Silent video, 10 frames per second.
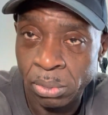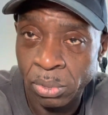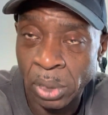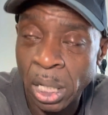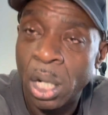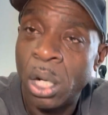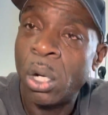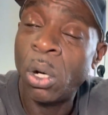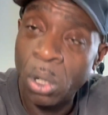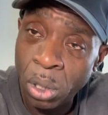right,
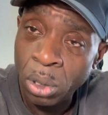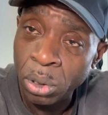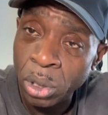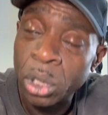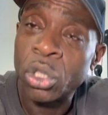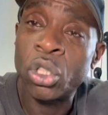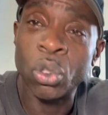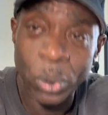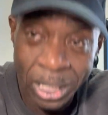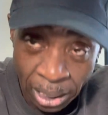or
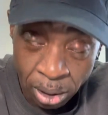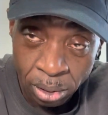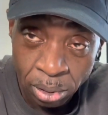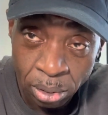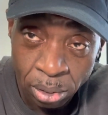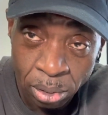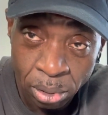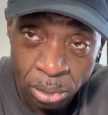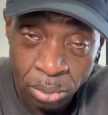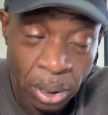Cruella,
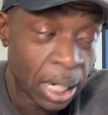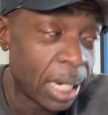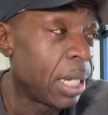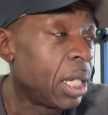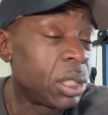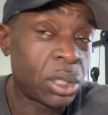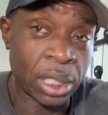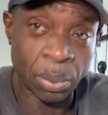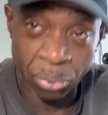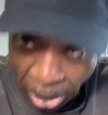right? De
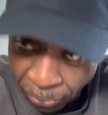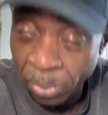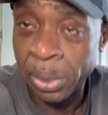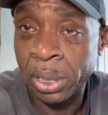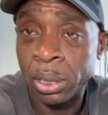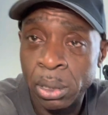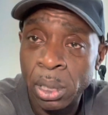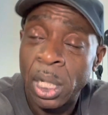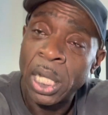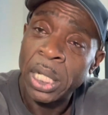Braverman
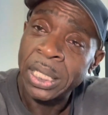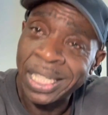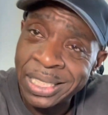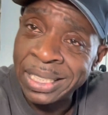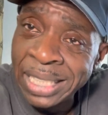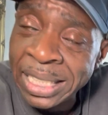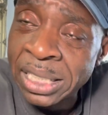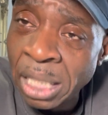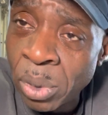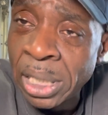doesn't need
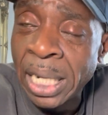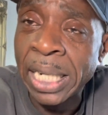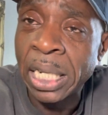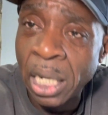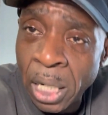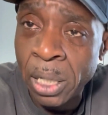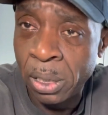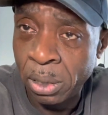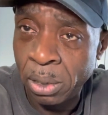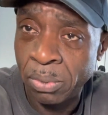someone like her,
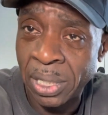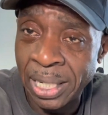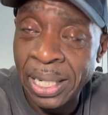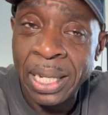right?